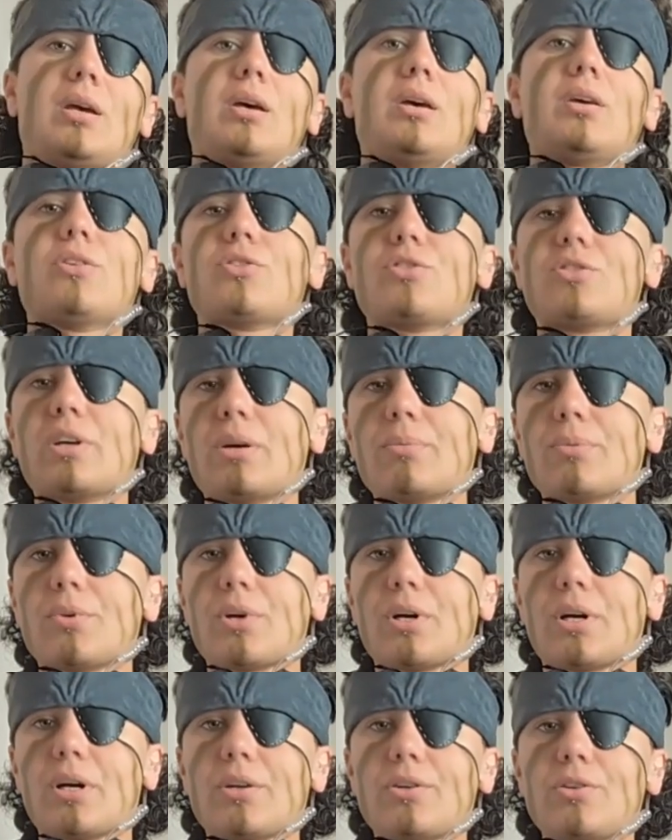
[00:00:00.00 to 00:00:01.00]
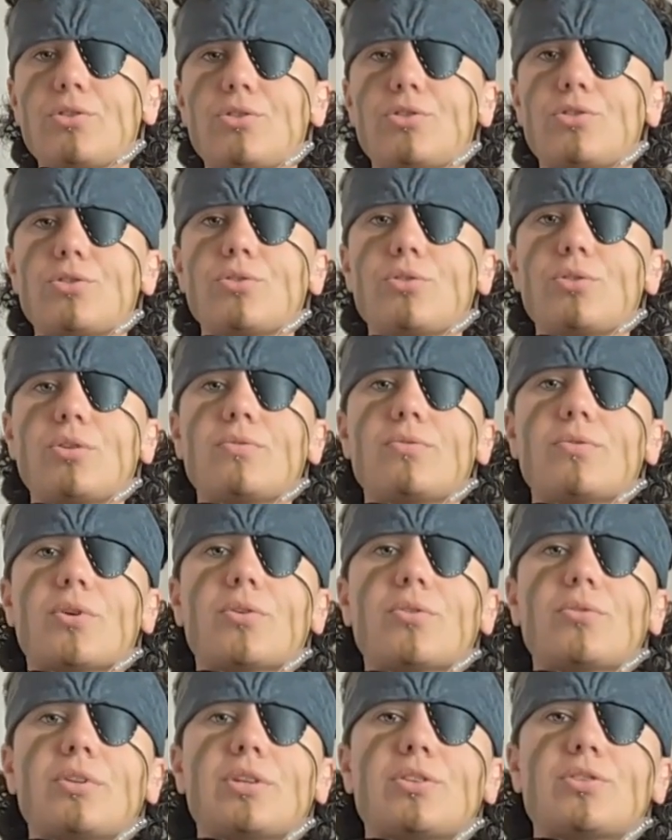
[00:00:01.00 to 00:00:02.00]
The Stabbo harness soon
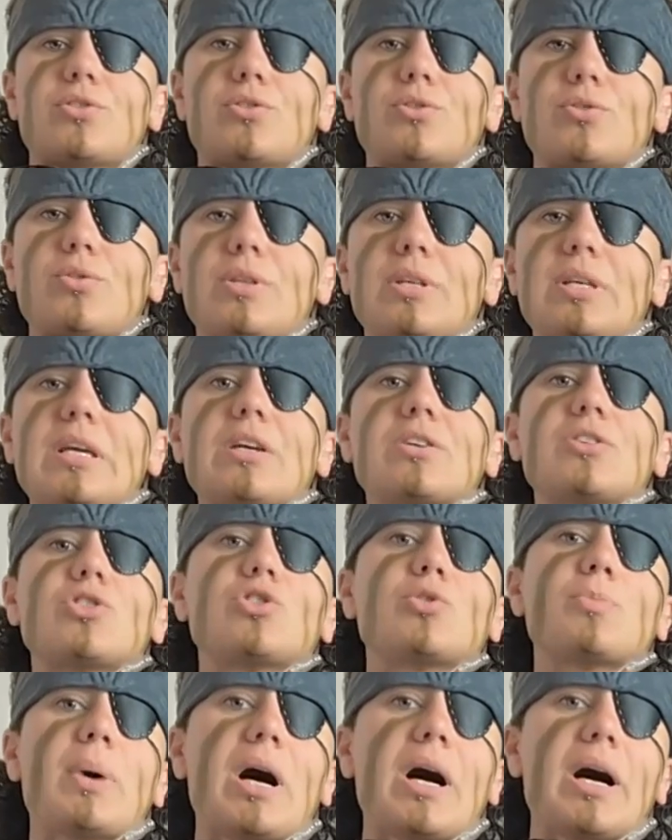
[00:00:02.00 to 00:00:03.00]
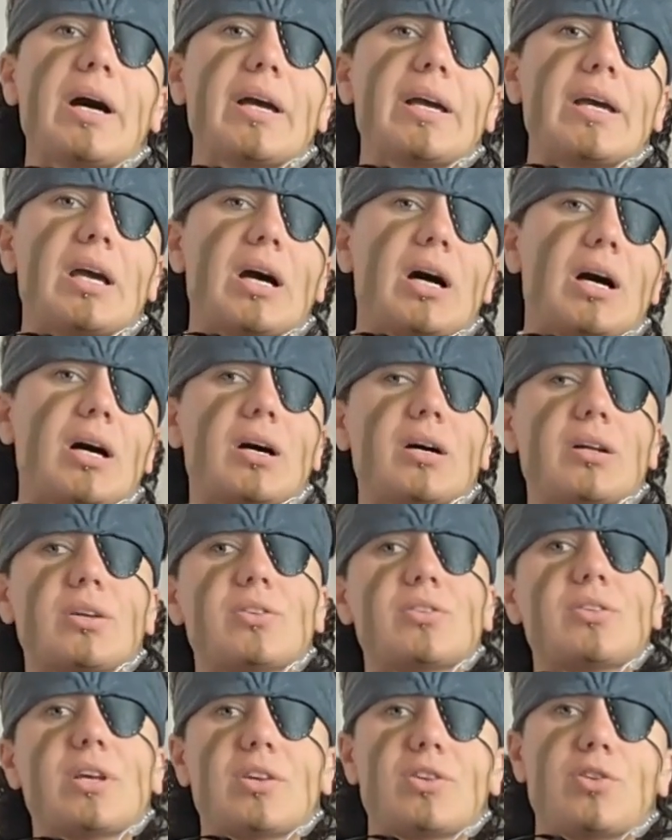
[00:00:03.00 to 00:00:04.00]
evolved into the Spy
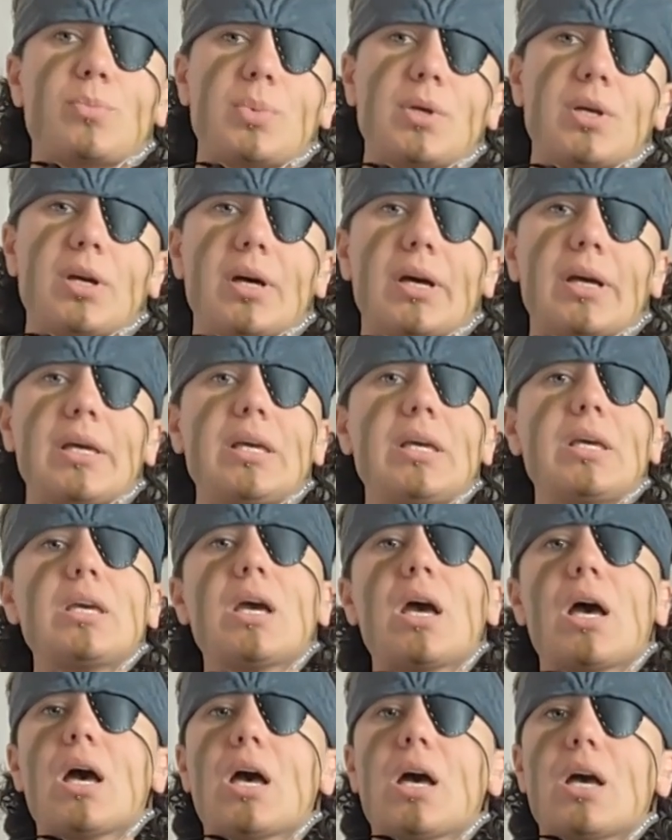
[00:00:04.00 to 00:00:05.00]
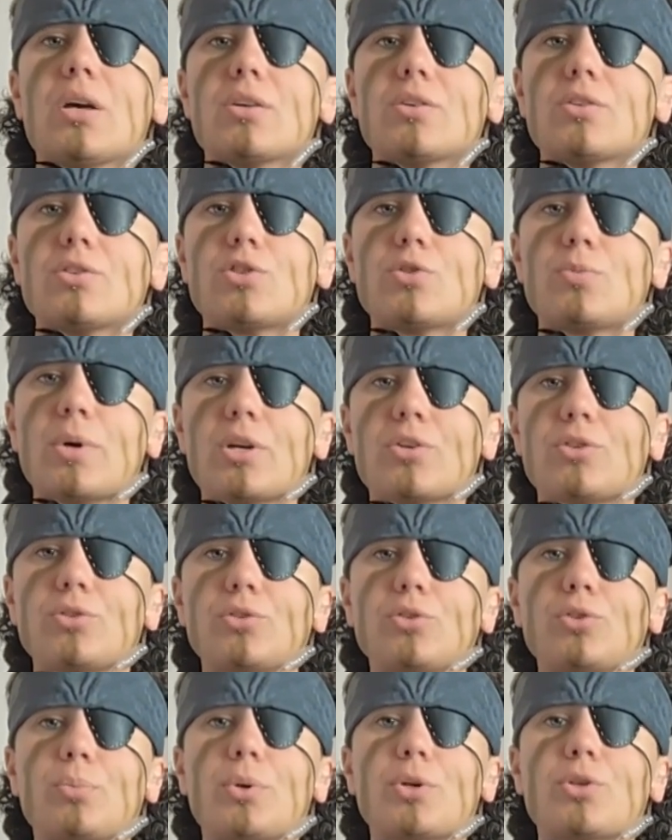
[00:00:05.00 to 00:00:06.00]
harness, SPIE,
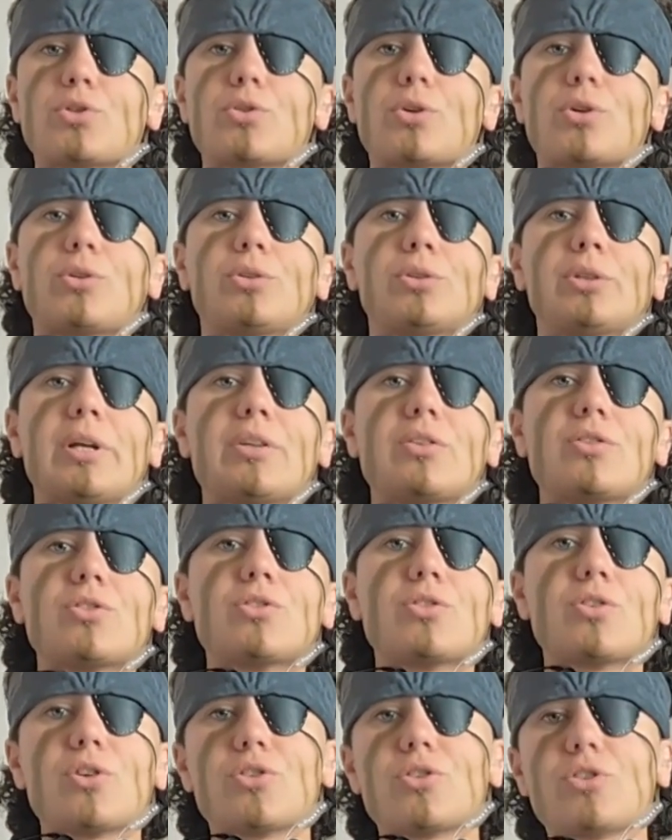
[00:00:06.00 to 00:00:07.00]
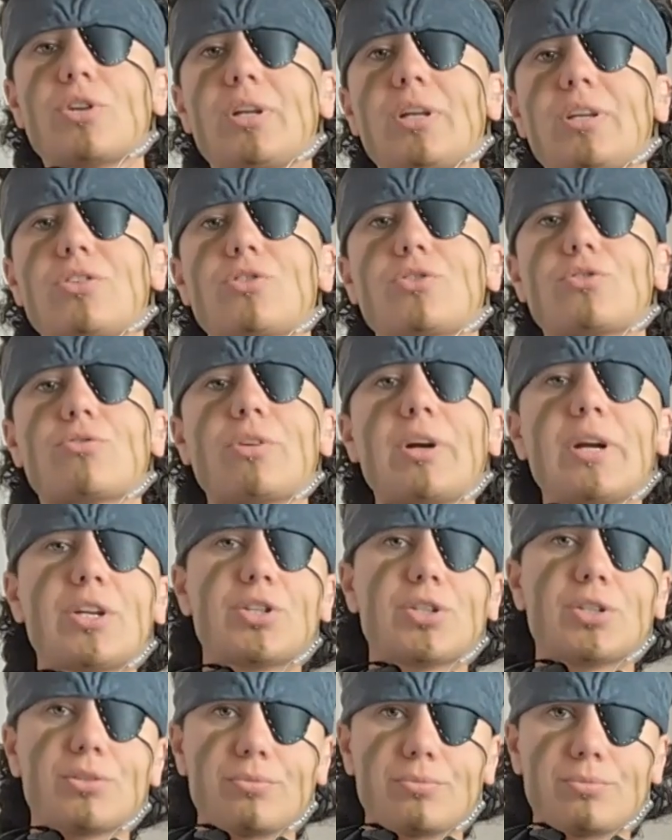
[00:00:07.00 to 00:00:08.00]
Special Patrol Insertion
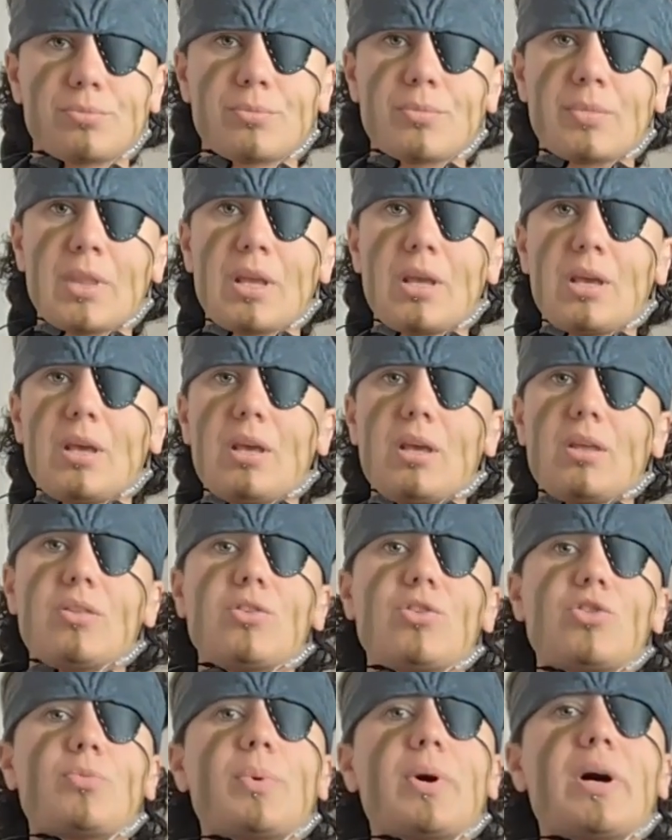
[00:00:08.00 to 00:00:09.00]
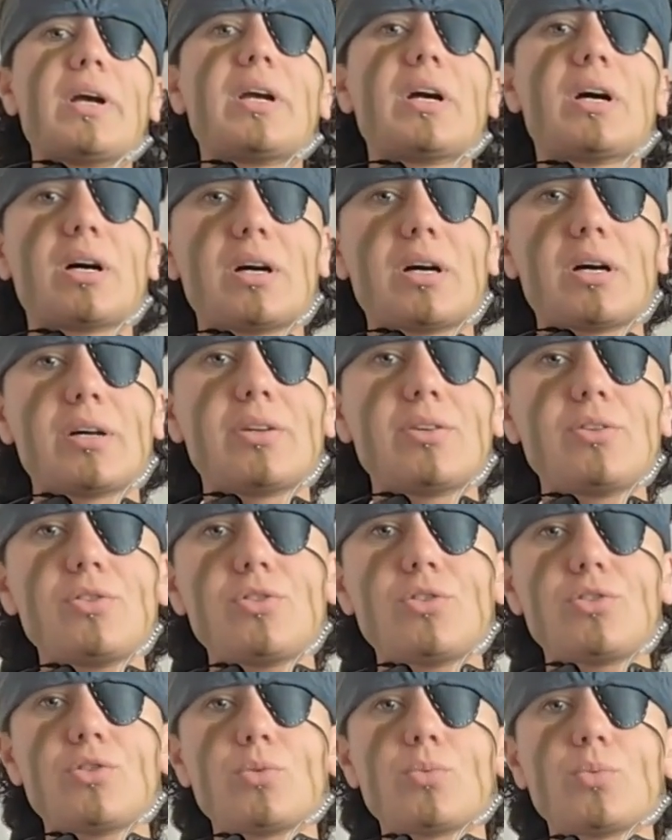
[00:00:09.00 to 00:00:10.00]
Extraction. The Spy
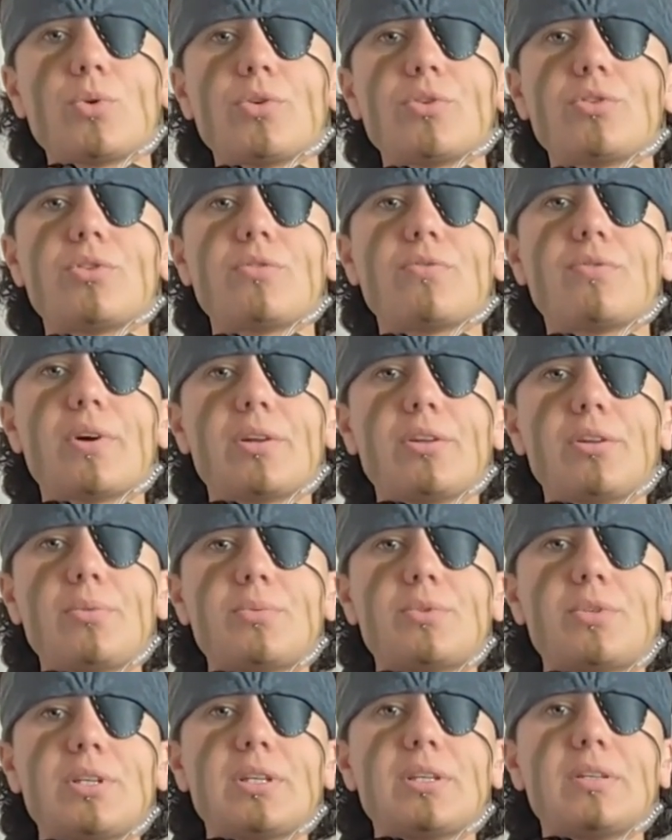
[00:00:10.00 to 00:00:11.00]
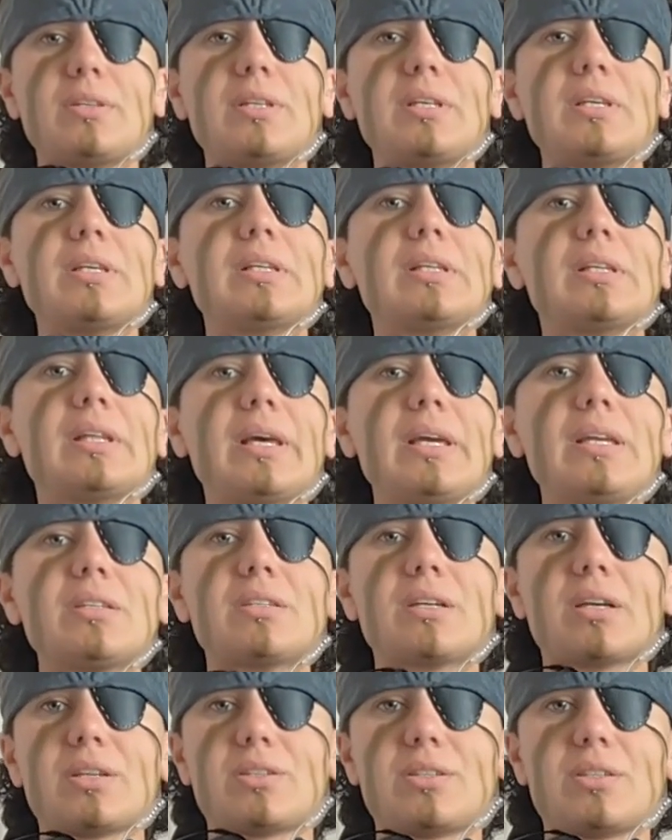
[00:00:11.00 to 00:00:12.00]
harness was developed in the late
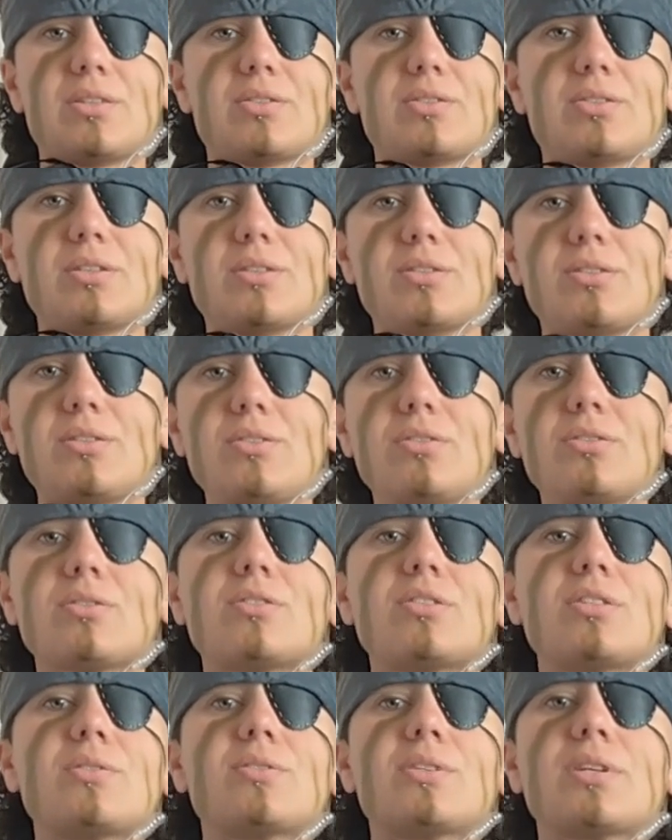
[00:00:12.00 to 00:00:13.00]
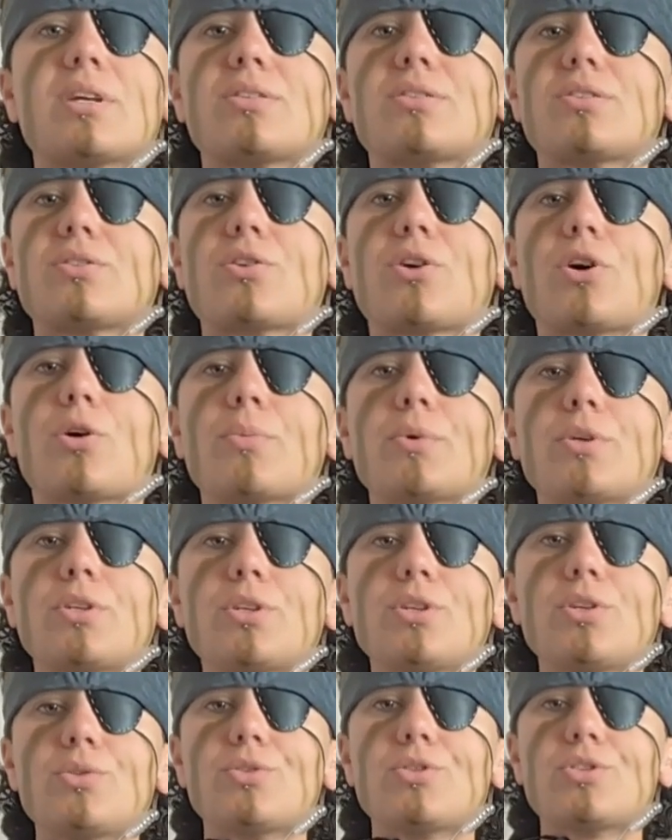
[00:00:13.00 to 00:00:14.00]
1960s and seemed to enter common
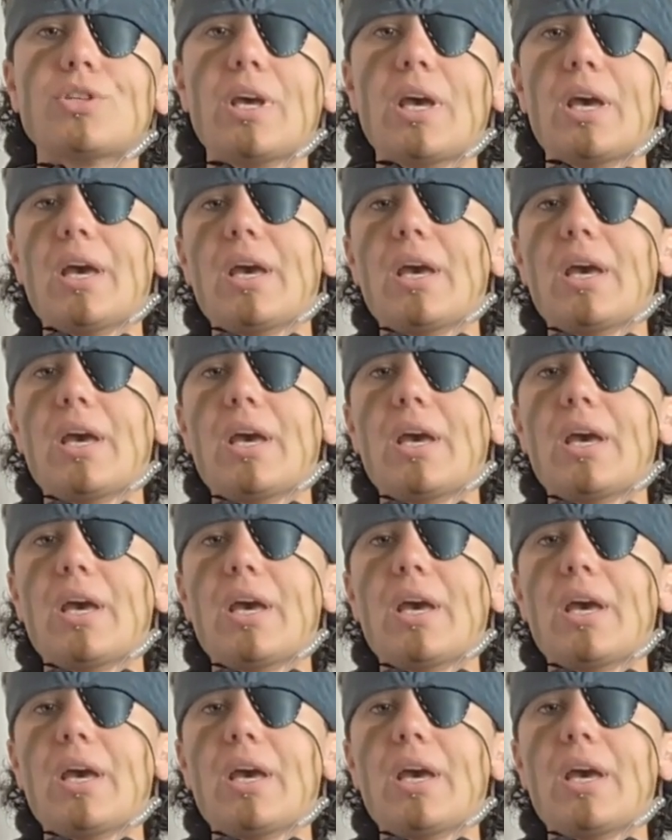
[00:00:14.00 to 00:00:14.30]
use